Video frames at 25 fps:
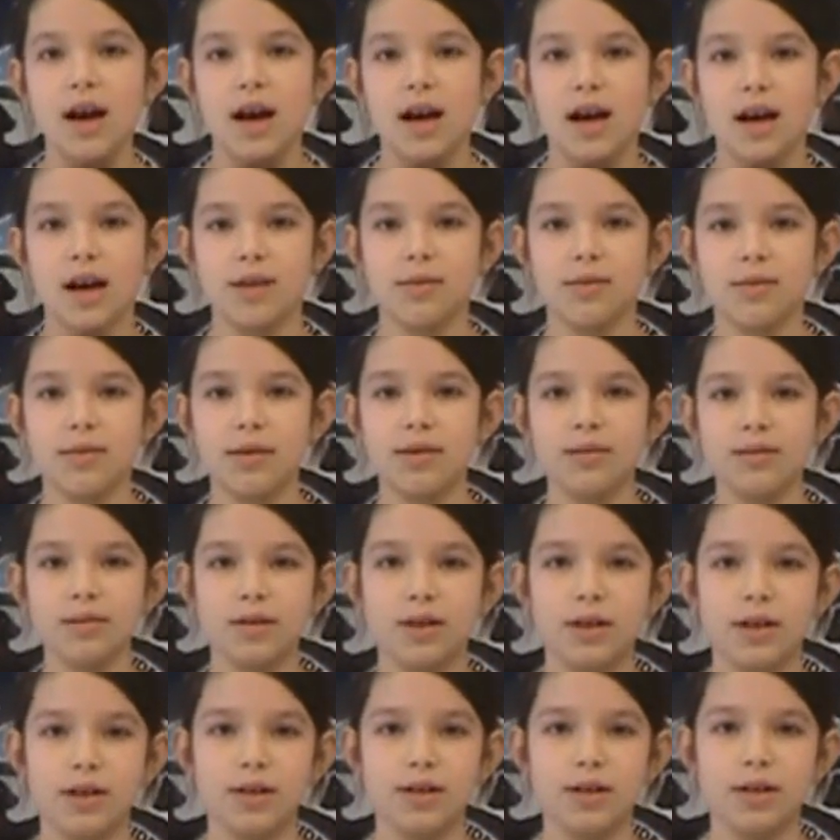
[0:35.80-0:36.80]
I had one
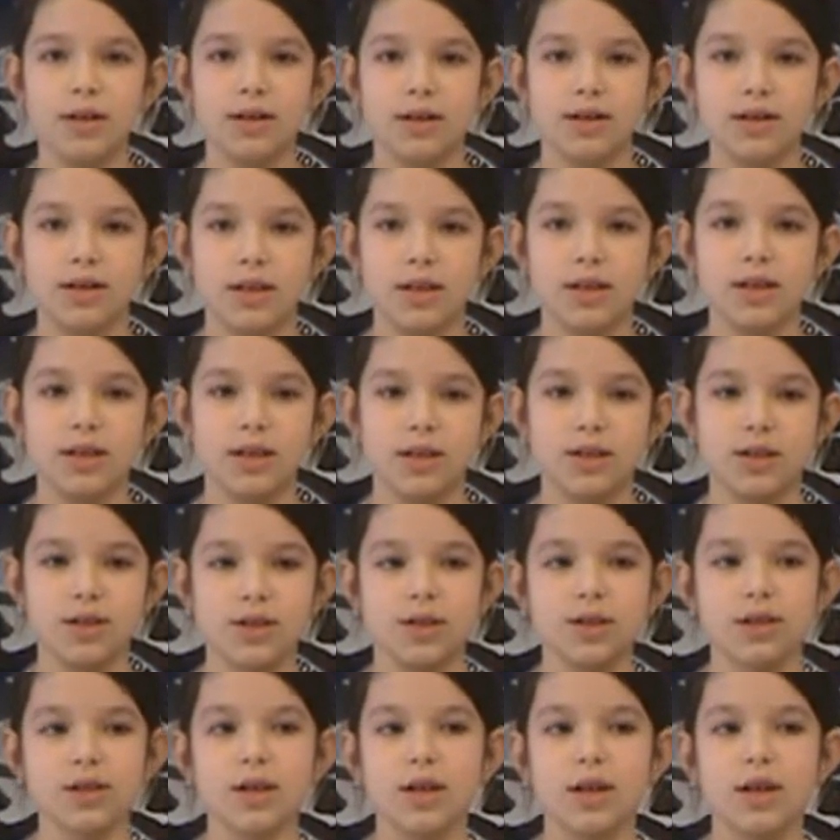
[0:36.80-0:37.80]
brother and three
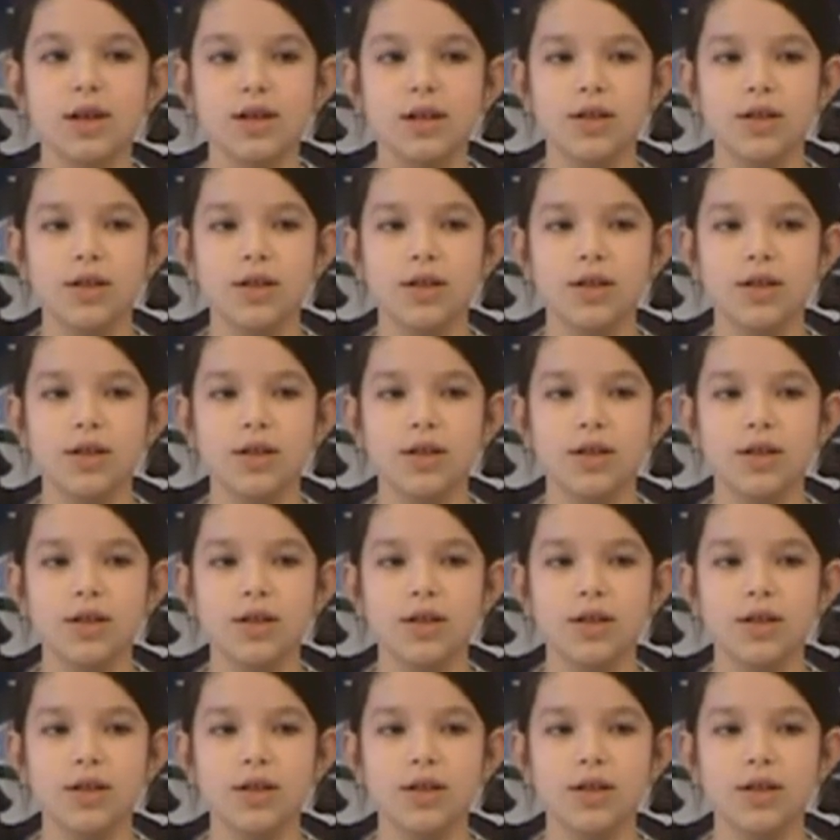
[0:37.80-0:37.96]
sisters.